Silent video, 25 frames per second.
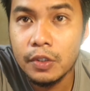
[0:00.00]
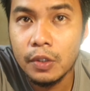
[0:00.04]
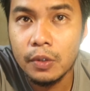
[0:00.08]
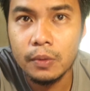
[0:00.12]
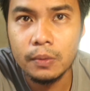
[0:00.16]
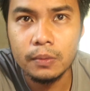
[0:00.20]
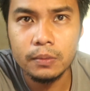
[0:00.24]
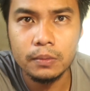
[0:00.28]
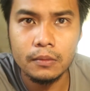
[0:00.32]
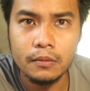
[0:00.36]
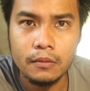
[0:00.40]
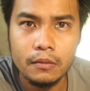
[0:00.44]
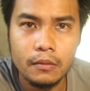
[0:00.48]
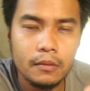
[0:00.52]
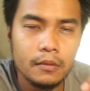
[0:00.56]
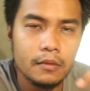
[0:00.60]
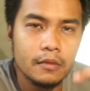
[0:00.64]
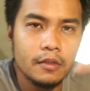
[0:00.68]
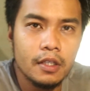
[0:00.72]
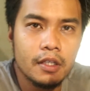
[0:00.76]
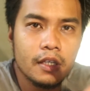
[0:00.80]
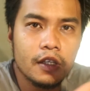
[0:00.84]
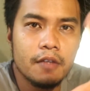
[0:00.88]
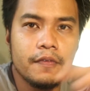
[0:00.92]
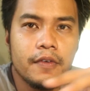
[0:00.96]
So
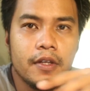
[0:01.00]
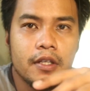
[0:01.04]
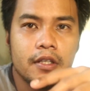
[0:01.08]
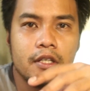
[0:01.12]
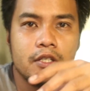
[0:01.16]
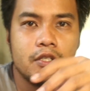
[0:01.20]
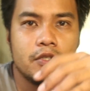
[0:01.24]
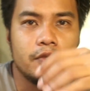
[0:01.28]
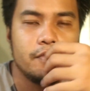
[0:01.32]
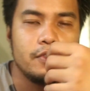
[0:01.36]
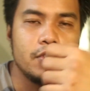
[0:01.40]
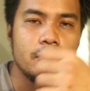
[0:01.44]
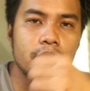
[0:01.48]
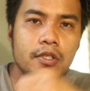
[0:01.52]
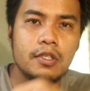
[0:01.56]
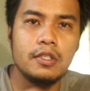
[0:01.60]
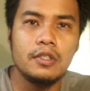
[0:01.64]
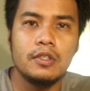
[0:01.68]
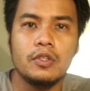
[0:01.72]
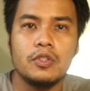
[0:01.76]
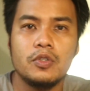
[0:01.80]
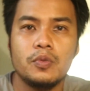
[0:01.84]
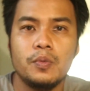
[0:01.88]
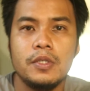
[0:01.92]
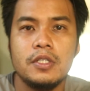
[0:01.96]
take advantage of
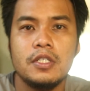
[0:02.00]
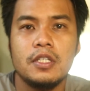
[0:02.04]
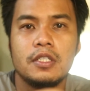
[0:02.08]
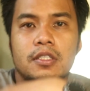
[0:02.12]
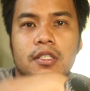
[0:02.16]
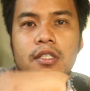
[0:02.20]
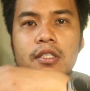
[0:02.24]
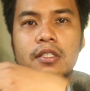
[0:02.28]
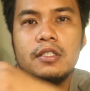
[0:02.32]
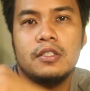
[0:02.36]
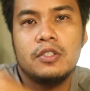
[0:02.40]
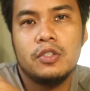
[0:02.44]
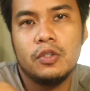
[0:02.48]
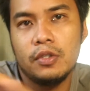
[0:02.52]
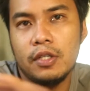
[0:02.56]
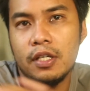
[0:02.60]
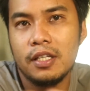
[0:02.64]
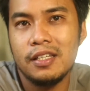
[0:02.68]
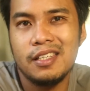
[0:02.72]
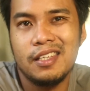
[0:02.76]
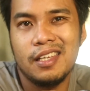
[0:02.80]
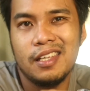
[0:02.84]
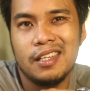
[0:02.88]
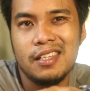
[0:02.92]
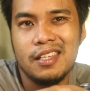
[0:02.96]
using those widgets so
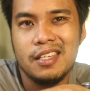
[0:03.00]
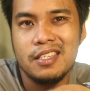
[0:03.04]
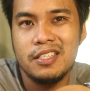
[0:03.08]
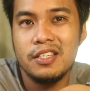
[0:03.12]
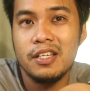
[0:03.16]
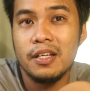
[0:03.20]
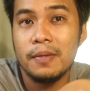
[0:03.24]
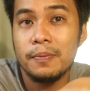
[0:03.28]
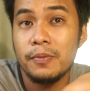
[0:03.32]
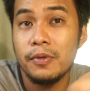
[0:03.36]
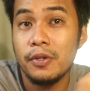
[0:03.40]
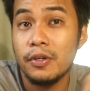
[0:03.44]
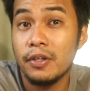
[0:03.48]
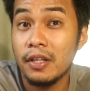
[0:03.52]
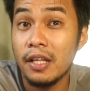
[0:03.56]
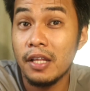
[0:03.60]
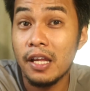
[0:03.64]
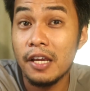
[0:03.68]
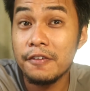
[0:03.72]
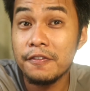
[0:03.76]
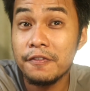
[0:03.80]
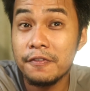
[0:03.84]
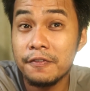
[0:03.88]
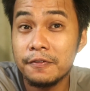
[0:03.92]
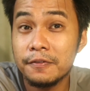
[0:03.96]
that it can ease up your
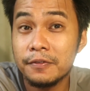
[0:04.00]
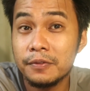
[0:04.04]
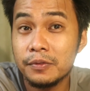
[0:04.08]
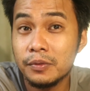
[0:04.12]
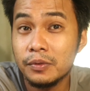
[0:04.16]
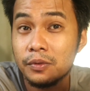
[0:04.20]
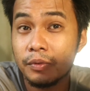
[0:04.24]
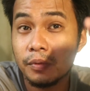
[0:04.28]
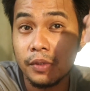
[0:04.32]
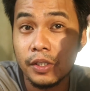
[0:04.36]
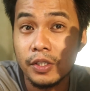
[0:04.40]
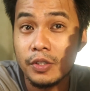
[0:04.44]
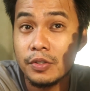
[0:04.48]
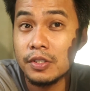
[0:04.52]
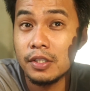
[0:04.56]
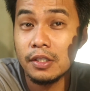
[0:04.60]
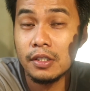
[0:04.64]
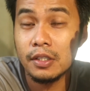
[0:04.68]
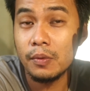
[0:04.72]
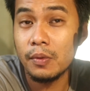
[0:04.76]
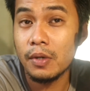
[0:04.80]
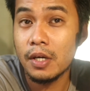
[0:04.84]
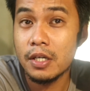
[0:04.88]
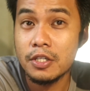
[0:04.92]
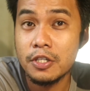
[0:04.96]
life while using
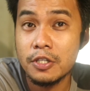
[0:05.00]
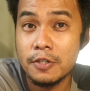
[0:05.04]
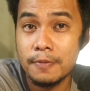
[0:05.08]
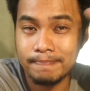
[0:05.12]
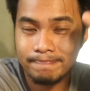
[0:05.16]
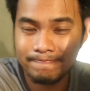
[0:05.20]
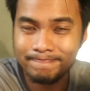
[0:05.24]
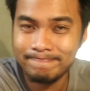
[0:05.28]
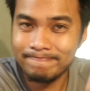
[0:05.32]
the watch.